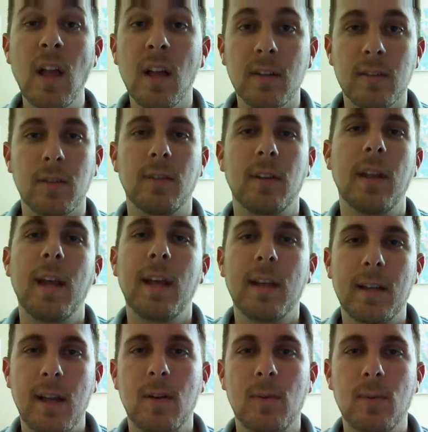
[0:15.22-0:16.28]
So today I
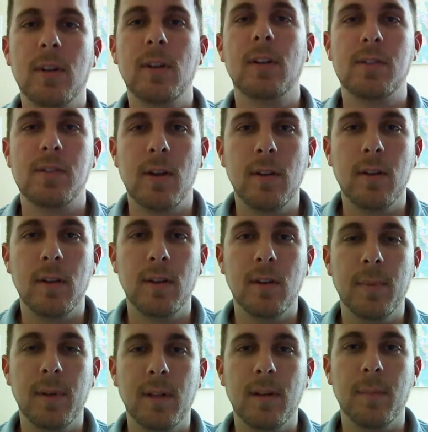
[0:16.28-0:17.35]
kind of wanted to show you a little
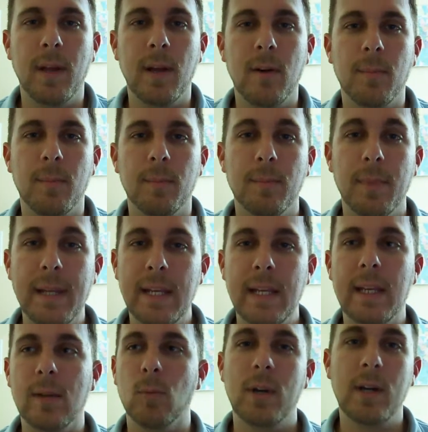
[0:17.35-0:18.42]
bit about
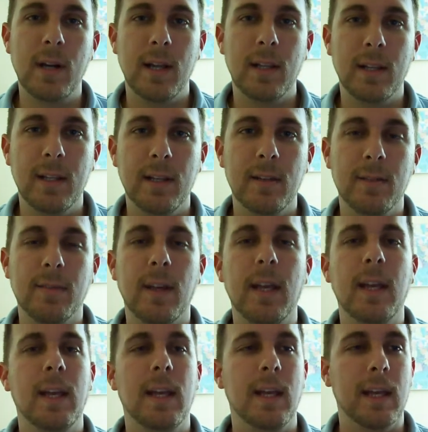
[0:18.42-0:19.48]
me and where I live
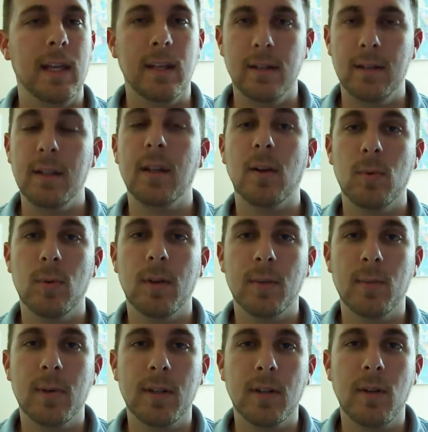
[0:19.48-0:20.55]
and you know what,
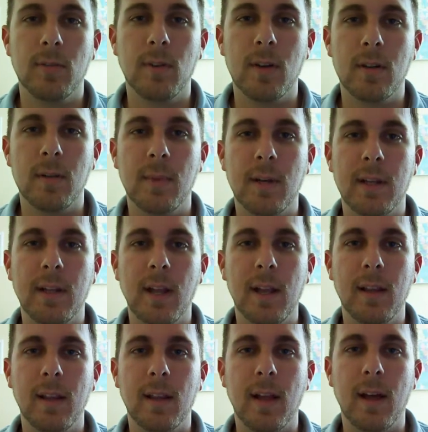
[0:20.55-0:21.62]
what goes on in my
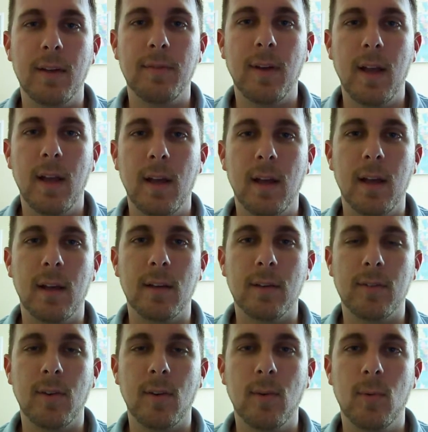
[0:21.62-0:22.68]
daily life. Uh,
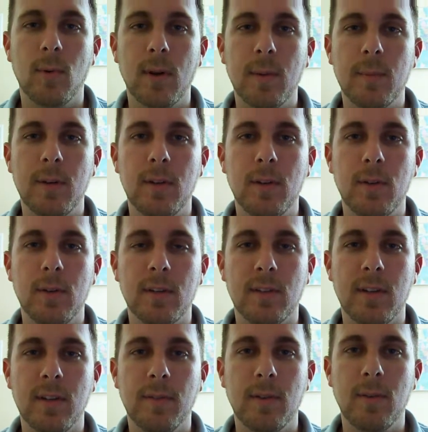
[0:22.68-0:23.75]
so what I'm going to do is
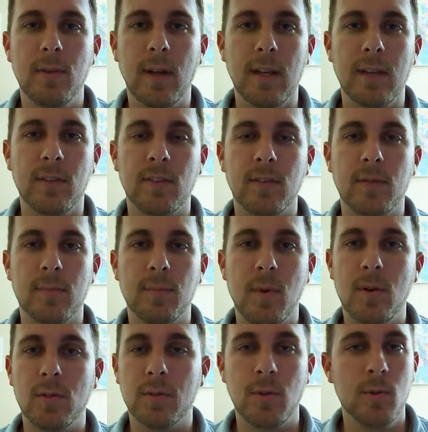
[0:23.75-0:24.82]
give you a
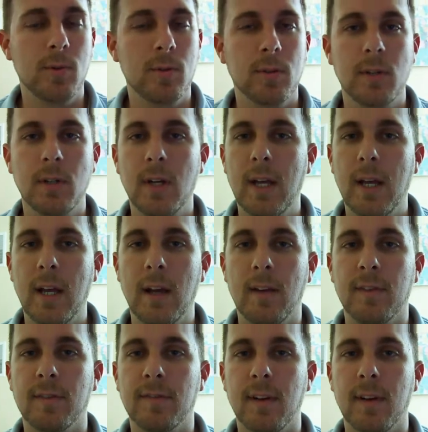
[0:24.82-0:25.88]
small tour
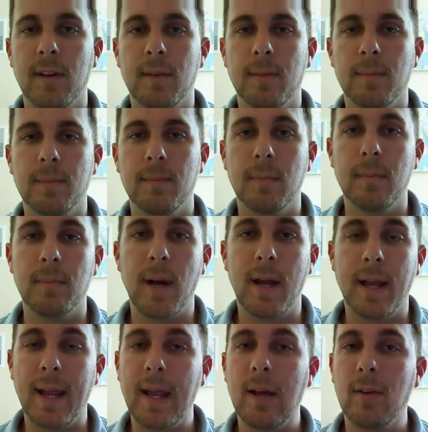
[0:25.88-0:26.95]
of uh, my
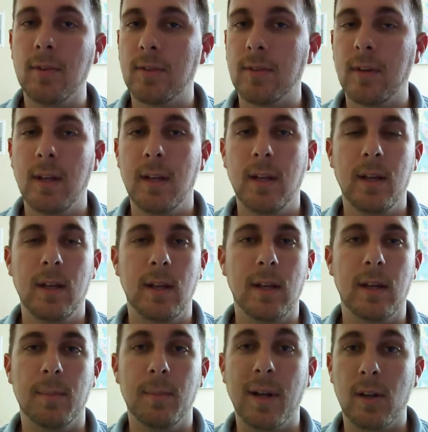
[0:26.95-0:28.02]
house,
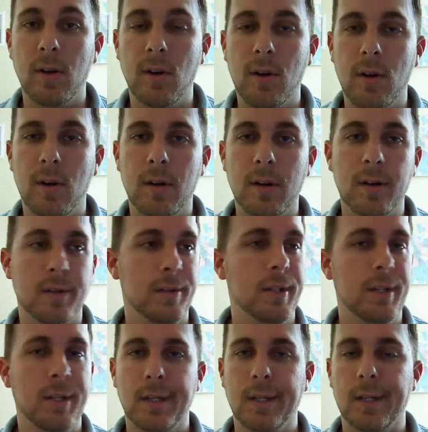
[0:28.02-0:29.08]
uh, my car,
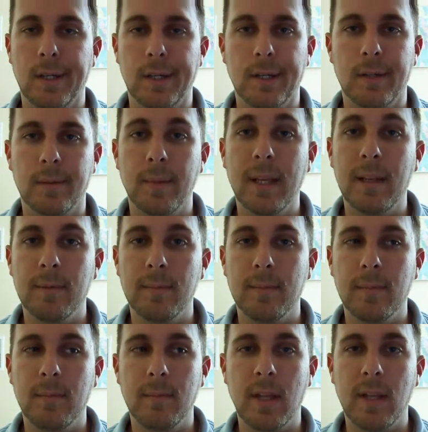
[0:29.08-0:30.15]
um,
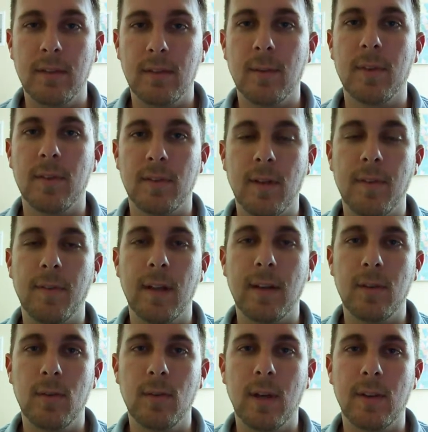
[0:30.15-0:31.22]
and and some of the stuff I
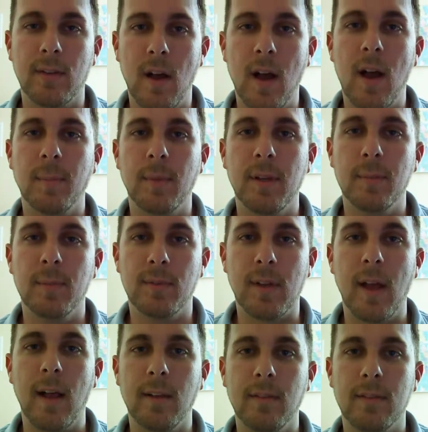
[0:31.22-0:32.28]
do as a hobby
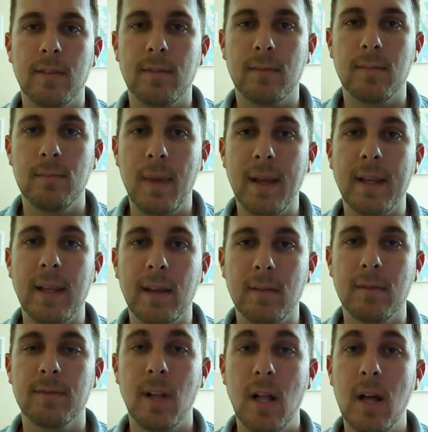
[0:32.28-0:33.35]
besides making
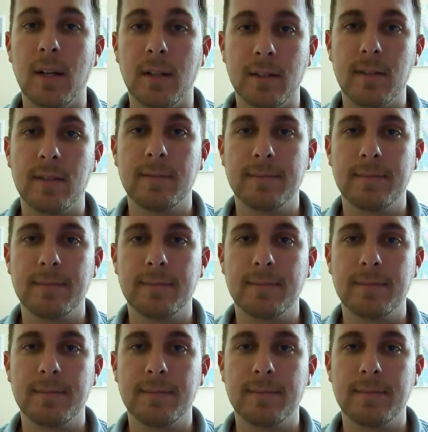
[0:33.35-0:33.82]
vlogs.